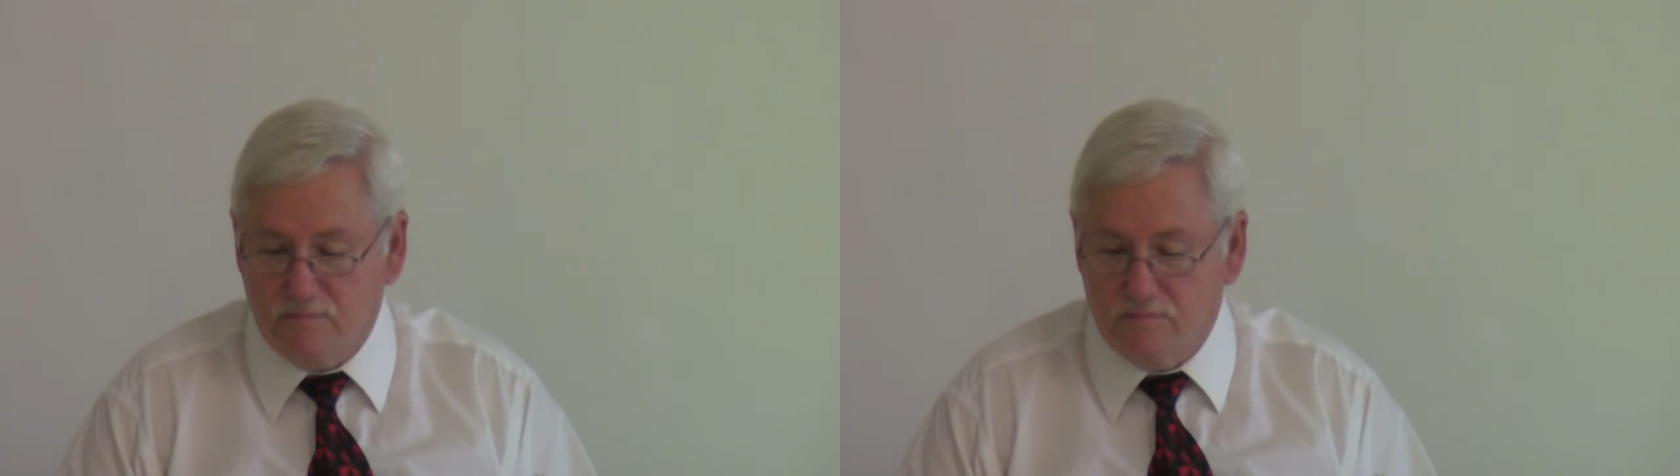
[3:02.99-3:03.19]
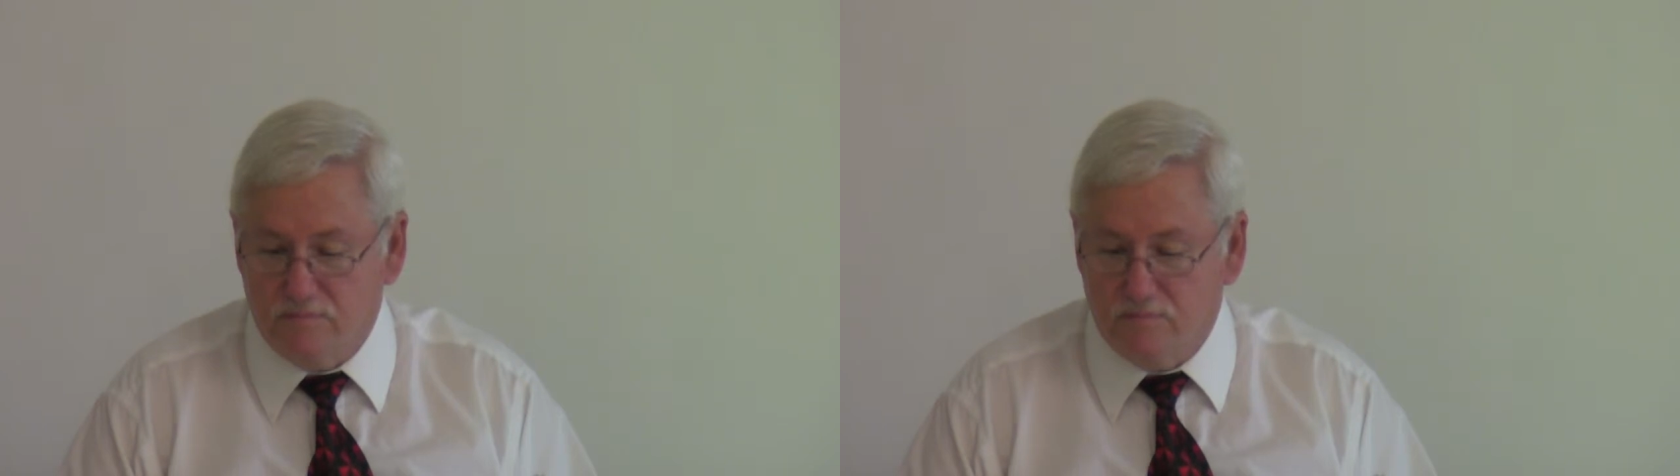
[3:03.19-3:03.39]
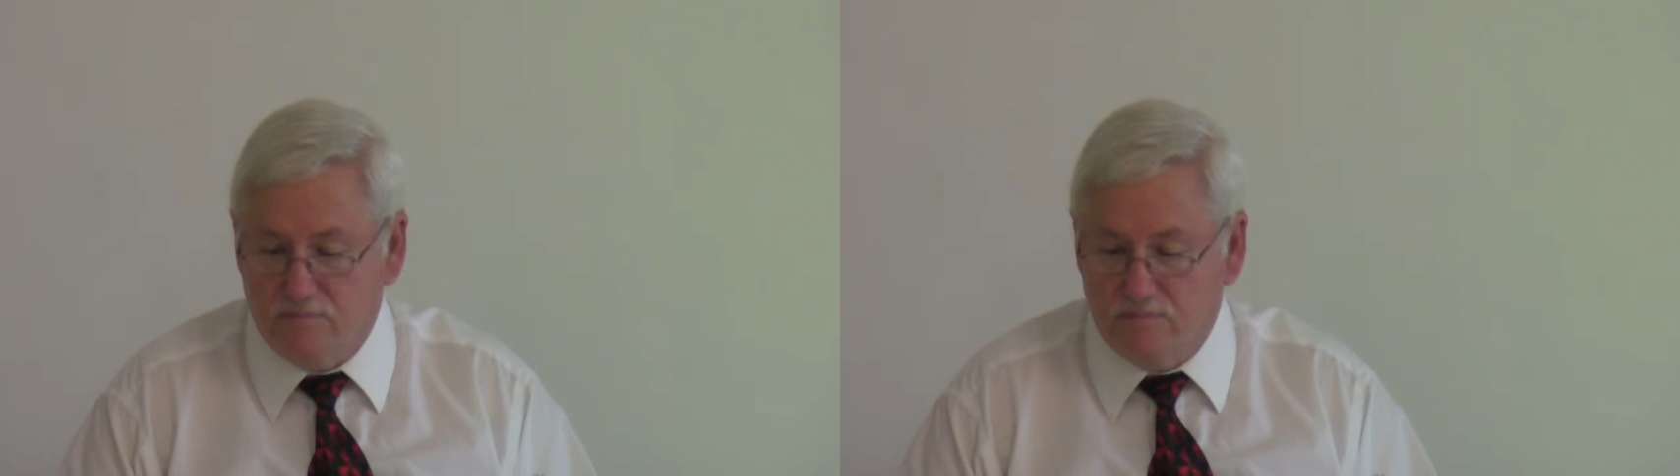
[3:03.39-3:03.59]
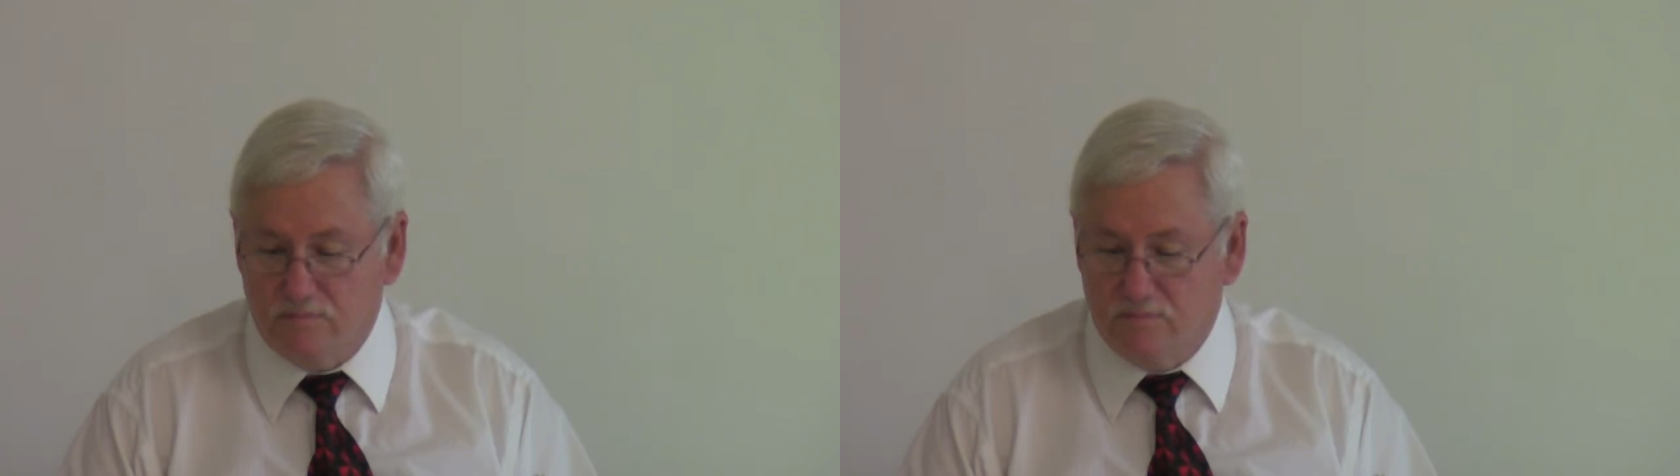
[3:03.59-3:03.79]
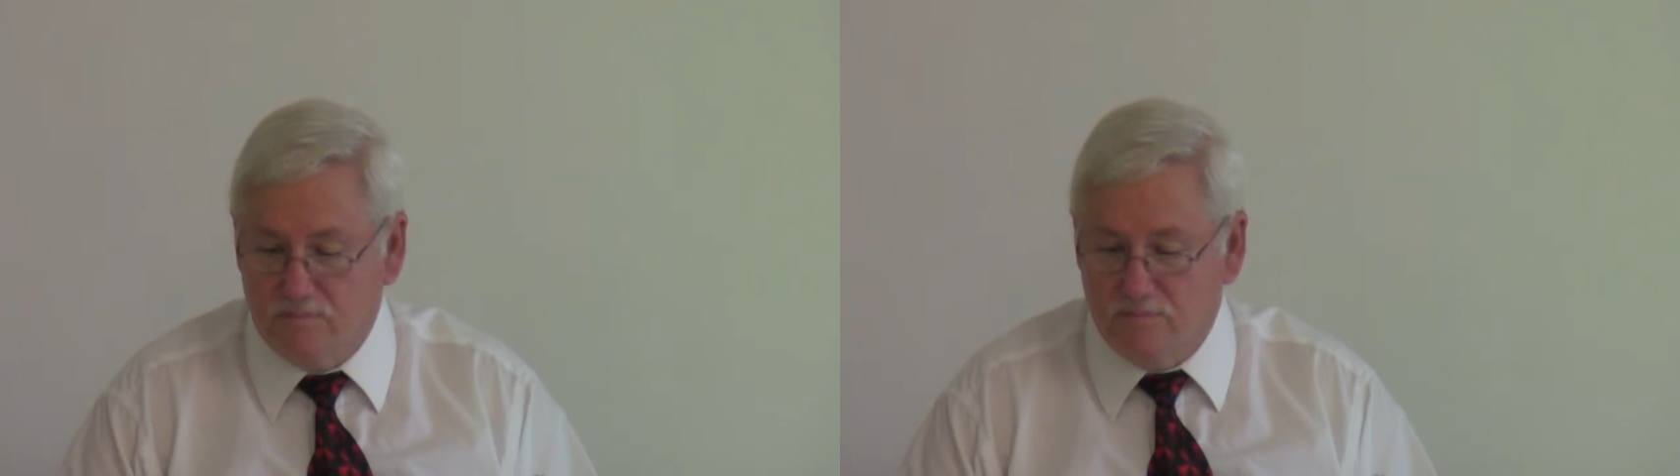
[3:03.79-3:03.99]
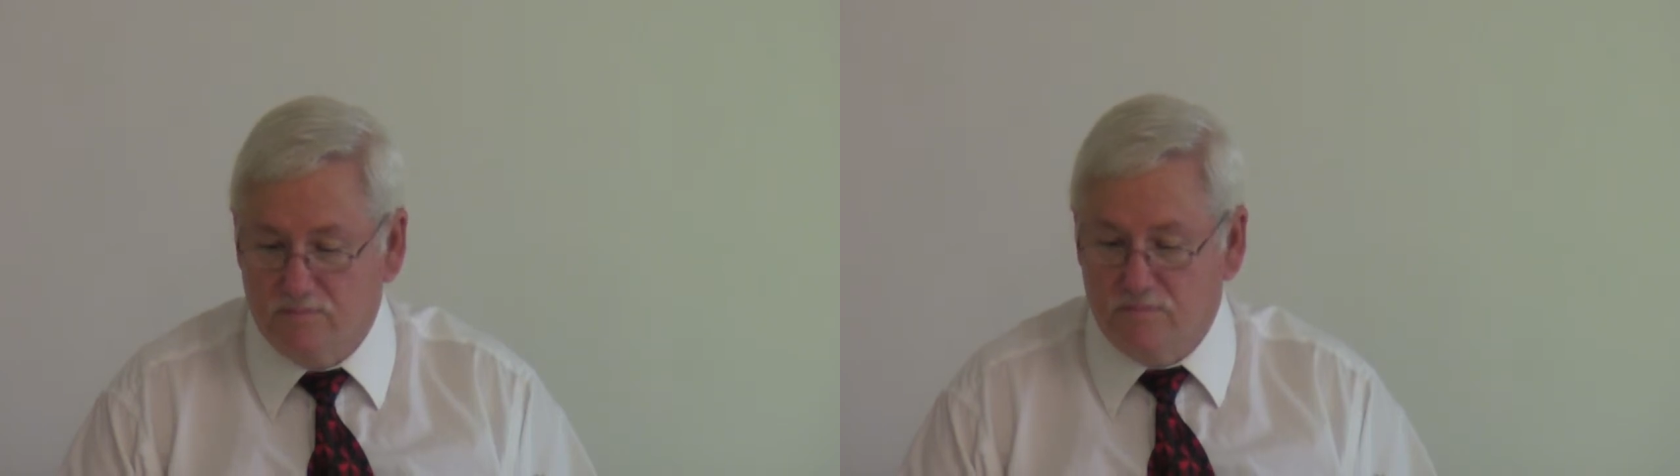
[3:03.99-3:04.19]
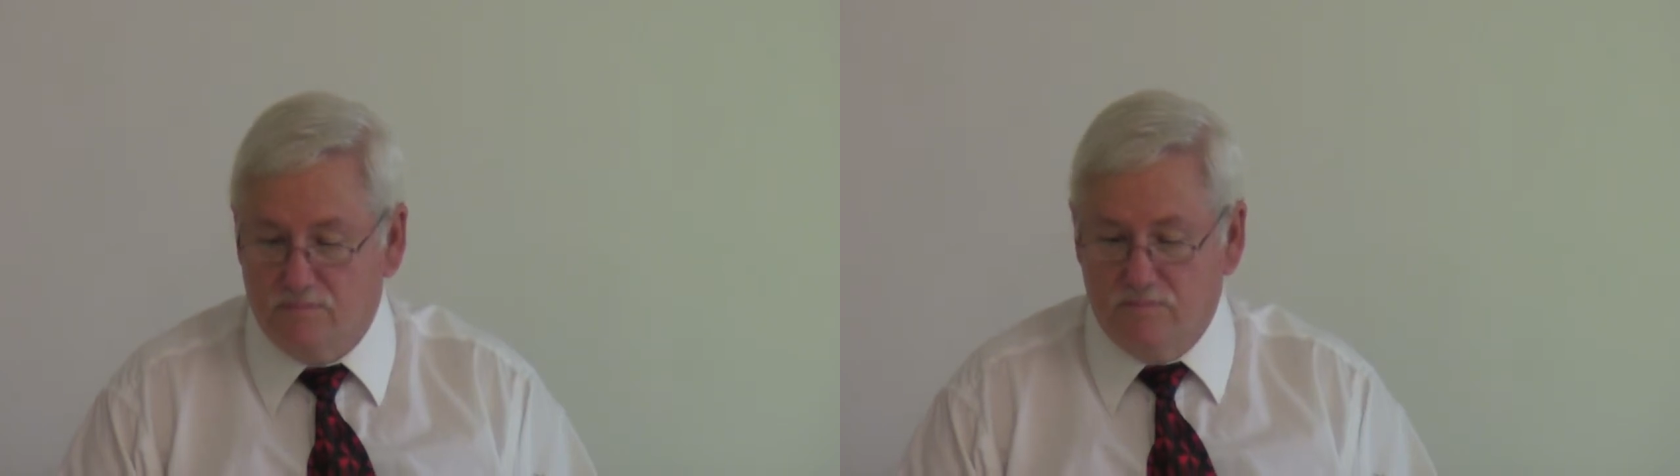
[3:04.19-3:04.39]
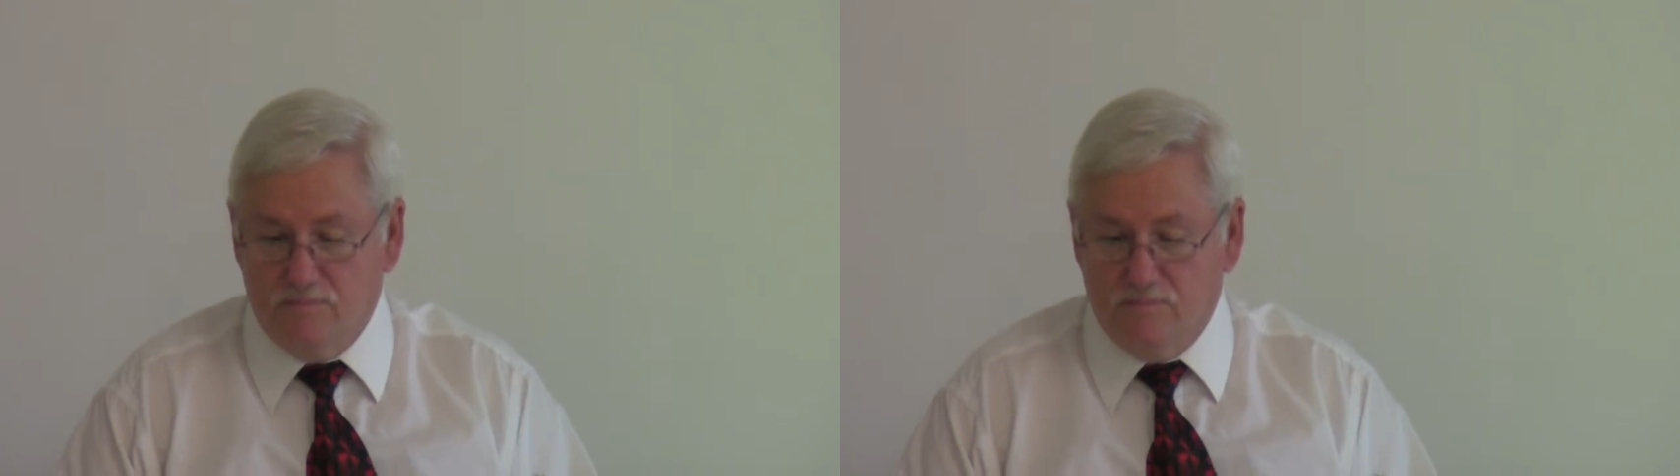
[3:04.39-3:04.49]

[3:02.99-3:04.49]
come near to you.